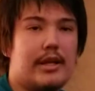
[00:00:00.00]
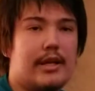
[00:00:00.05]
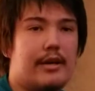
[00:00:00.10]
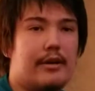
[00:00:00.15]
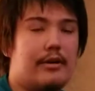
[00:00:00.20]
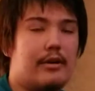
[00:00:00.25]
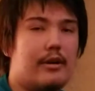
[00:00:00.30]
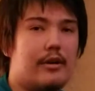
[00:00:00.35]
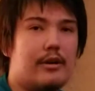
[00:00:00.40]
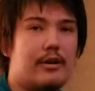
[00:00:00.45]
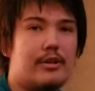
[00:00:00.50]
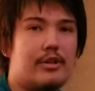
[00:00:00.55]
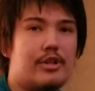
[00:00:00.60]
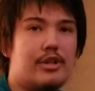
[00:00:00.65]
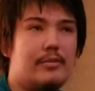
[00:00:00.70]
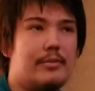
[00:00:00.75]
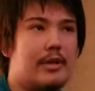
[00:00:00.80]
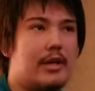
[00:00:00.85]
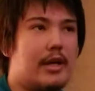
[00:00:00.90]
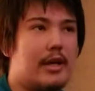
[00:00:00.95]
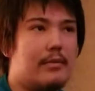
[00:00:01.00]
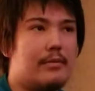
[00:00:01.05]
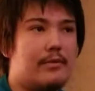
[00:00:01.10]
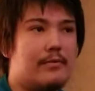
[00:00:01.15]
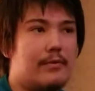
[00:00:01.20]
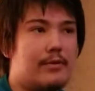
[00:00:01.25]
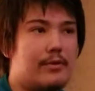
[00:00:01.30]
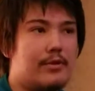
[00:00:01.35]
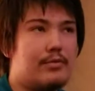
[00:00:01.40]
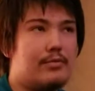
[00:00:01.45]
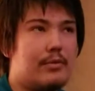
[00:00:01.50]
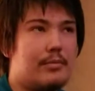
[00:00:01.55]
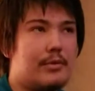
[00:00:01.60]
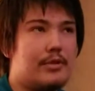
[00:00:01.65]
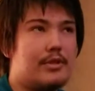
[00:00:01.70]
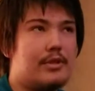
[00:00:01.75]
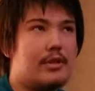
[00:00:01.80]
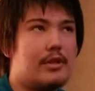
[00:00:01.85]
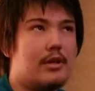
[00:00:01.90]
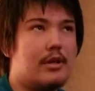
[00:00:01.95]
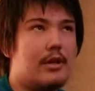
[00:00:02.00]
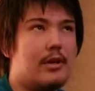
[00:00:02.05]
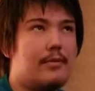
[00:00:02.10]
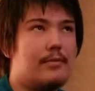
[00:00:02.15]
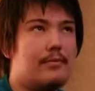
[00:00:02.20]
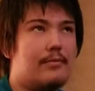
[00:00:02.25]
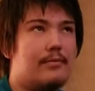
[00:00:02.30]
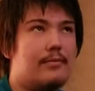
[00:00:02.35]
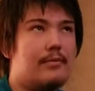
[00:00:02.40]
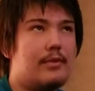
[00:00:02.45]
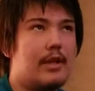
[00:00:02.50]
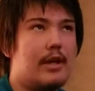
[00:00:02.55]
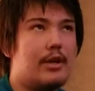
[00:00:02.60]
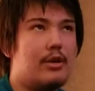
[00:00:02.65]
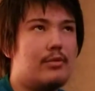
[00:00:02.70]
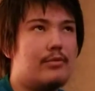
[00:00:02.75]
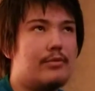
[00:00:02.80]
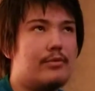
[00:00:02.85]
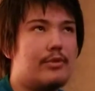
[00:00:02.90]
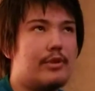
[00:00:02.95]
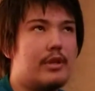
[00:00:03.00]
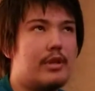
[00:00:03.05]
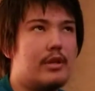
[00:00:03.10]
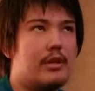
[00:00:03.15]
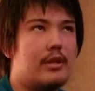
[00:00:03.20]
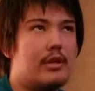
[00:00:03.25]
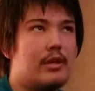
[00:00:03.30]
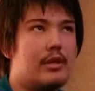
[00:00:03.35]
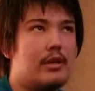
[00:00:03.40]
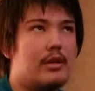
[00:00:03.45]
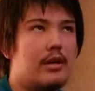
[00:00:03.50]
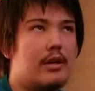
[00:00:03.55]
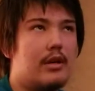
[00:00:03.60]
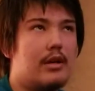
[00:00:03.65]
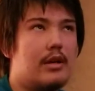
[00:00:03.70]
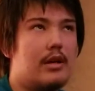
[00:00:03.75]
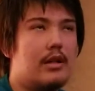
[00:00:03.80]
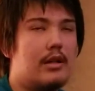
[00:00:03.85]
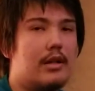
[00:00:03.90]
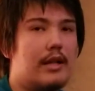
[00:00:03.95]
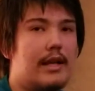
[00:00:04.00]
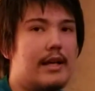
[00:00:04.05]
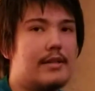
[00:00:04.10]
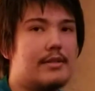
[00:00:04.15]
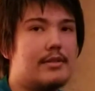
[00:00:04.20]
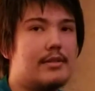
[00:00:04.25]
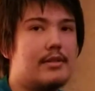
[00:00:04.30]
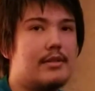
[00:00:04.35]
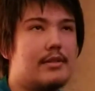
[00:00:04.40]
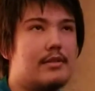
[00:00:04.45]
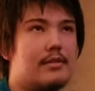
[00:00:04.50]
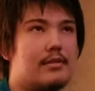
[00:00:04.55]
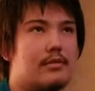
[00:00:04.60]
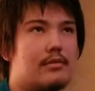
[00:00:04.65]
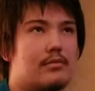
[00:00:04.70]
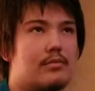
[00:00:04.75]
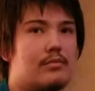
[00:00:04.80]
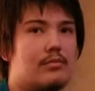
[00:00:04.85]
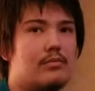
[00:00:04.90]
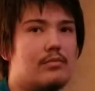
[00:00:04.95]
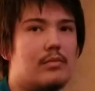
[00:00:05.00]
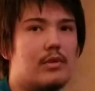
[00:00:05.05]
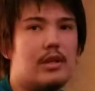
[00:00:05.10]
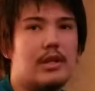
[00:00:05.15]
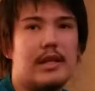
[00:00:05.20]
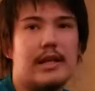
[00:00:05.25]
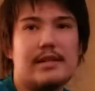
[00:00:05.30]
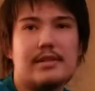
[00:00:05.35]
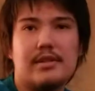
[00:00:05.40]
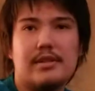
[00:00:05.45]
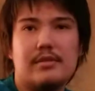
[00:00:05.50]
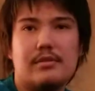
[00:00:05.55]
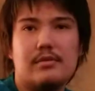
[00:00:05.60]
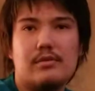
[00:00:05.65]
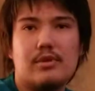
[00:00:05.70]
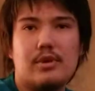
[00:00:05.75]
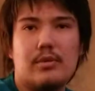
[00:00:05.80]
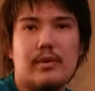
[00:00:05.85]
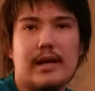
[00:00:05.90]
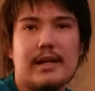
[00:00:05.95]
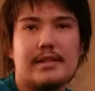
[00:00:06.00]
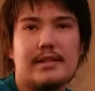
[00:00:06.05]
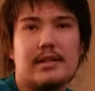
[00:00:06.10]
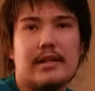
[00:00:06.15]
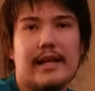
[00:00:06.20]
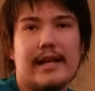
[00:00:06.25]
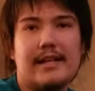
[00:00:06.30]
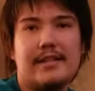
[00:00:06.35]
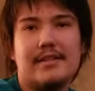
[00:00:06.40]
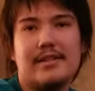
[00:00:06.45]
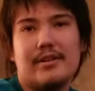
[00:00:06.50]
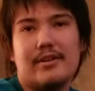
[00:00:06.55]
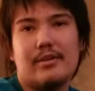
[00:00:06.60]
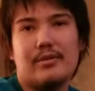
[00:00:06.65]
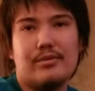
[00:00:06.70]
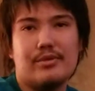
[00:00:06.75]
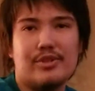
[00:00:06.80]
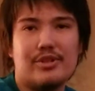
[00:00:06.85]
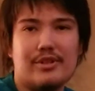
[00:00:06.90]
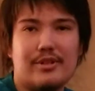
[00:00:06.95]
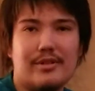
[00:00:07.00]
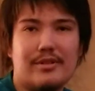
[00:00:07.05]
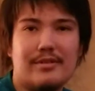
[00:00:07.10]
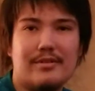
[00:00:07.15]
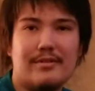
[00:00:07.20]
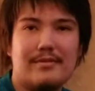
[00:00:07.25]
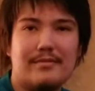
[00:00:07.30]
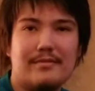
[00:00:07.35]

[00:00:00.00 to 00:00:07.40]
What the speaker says: Earhart, she became the first woman to fly over the Alaskan? No, Atlantic Ocean.